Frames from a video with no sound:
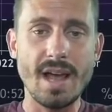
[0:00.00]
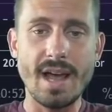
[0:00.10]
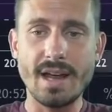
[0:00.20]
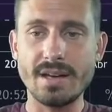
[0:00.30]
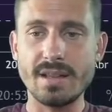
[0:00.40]

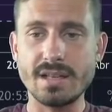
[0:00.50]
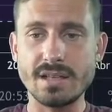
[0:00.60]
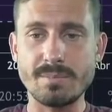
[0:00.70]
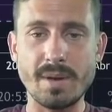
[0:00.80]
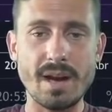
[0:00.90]
And this
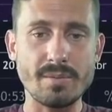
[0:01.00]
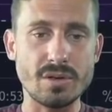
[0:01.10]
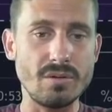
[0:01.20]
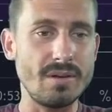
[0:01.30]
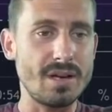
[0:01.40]
has been
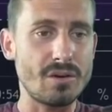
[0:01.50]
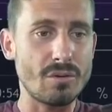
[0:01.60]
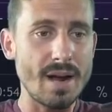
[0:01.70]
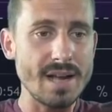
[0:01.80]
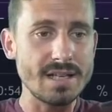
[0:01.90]
absolutely
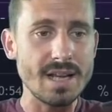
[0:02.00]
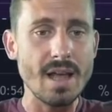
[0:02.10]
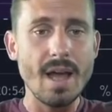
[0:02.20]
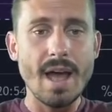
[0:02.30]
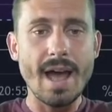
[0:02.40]
crazy.